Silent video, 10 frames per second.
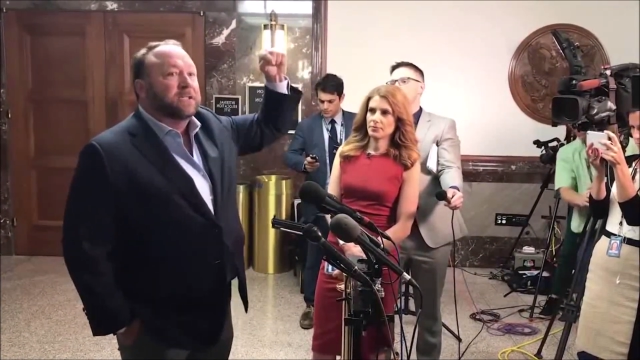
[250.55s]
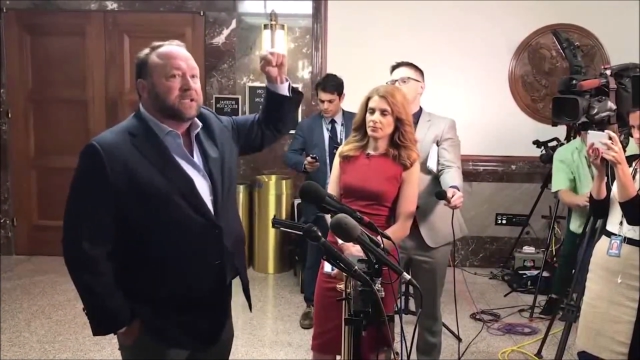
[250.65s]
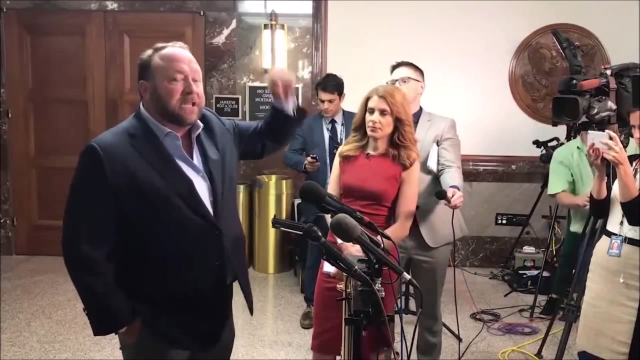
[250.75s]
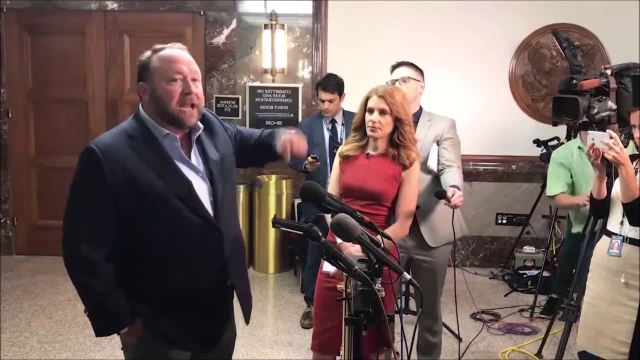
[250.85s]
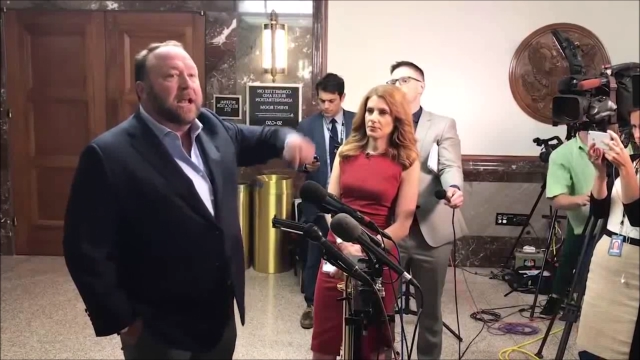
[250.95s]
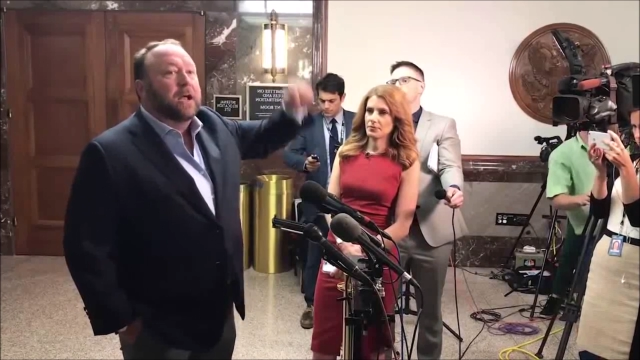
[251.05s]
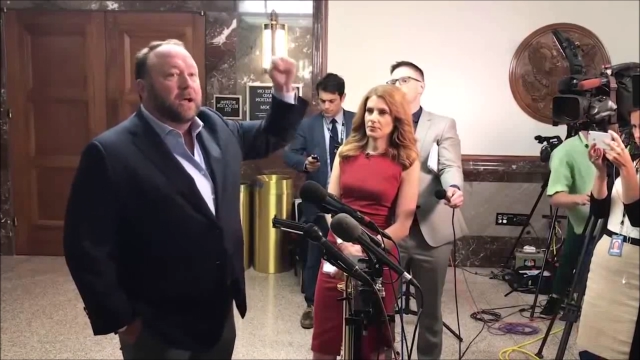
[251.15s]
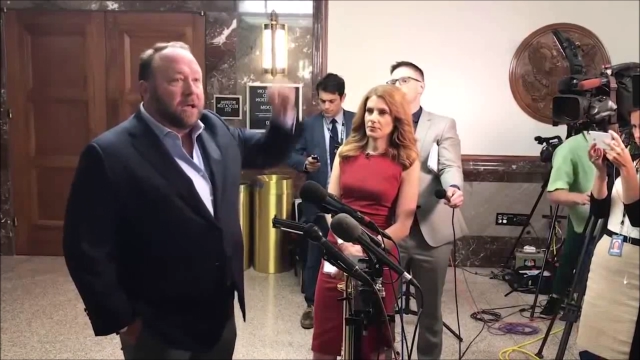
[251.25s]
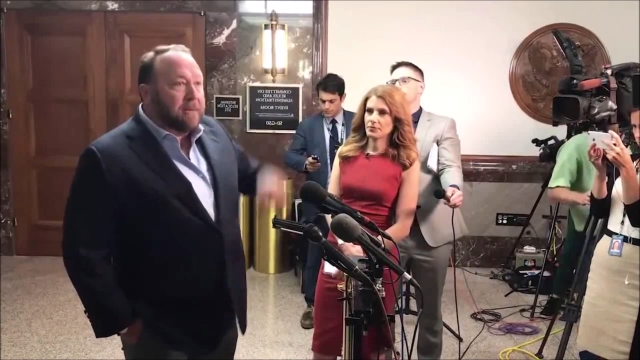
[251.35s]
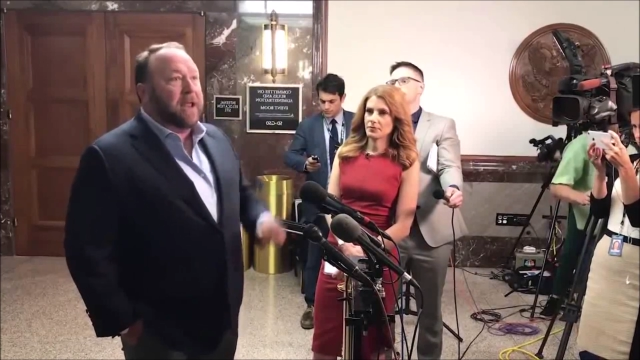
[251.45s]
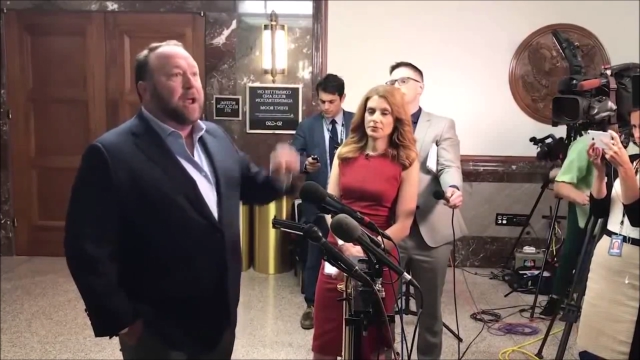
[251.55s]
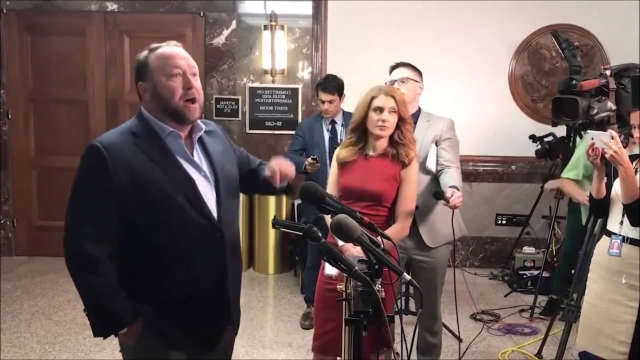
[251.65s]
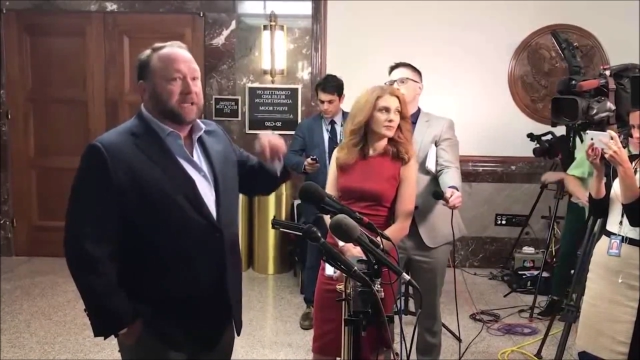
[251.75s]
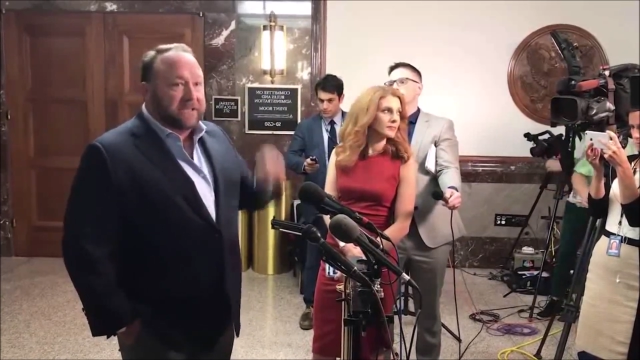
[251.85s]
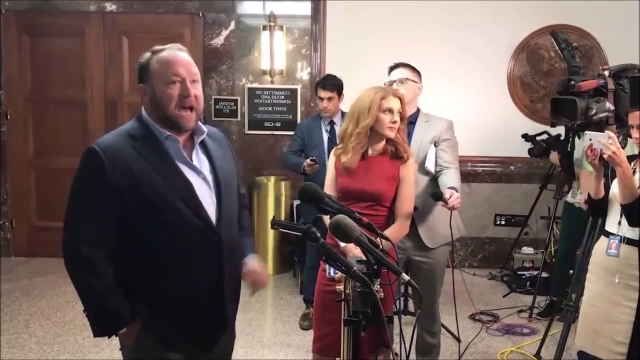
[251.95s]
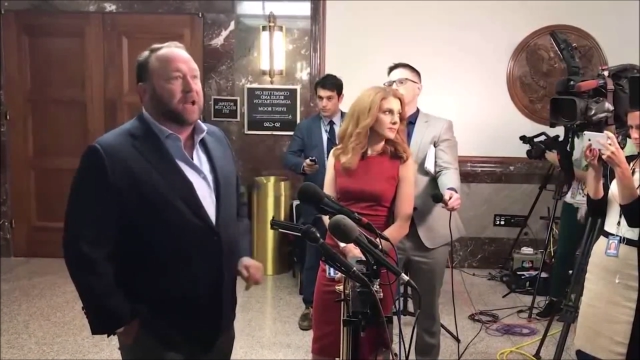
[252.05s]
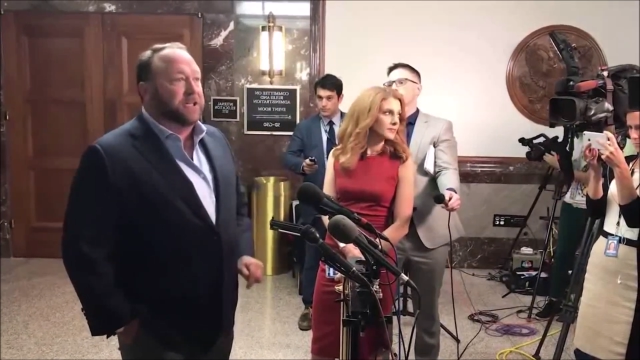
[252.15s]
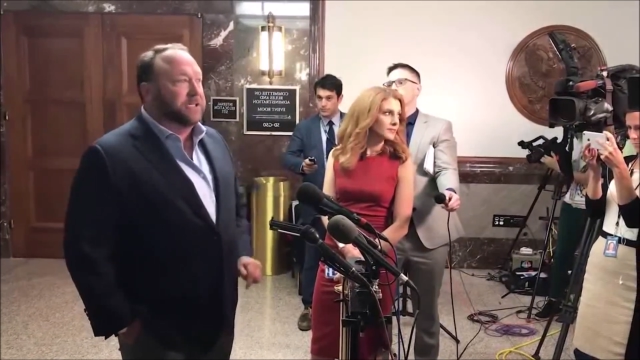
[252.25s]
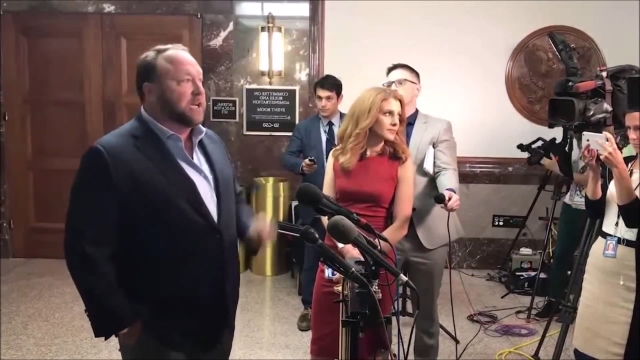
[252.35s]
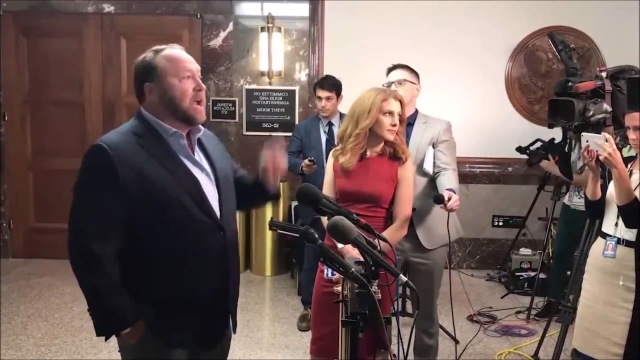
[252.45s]
Senate Committee on
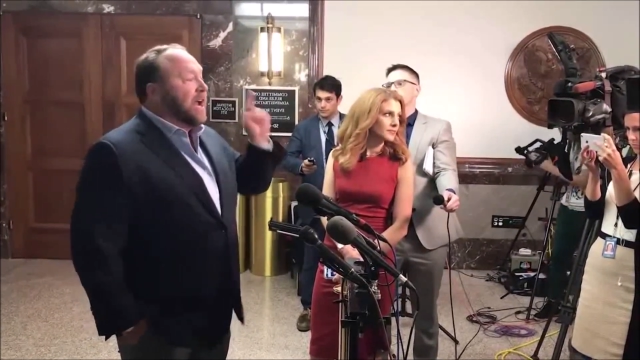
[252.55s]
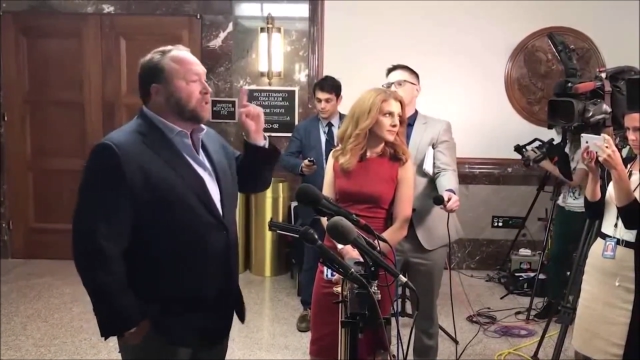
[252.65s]
Intelligence